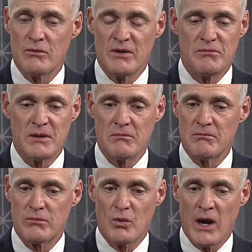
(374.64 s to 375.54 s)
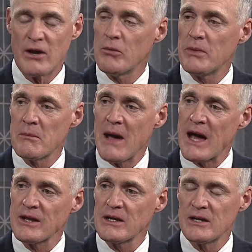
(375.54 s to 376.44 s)
we've been quite open
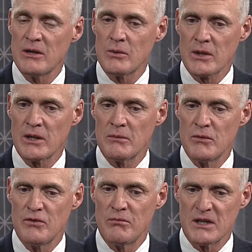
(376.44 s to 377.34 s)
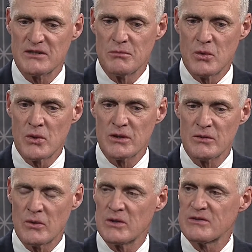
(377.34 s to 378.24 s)
about it. We're going to move much more
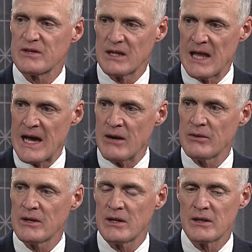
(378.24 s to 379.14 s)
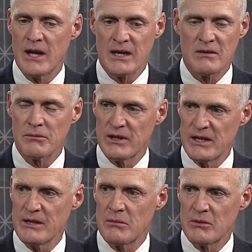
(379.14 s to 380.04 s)
towards the cloud, not
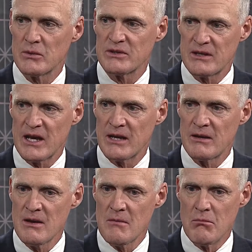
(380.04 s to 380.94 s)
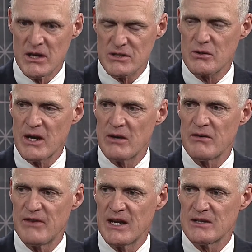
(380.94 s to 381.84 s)
completely, but we'll take much greater
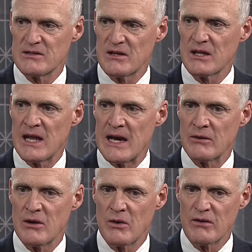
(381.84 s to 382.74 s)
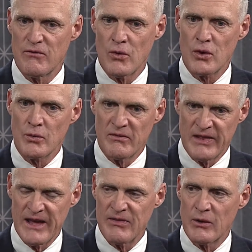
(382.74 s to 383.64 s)
advantage of the cloud going forward. We've
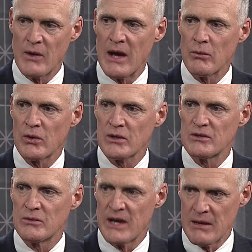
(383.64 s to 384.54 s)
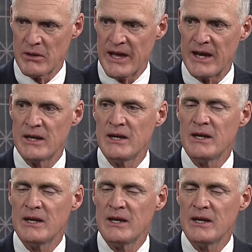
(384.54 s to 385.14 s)
laid the groundwork to enable that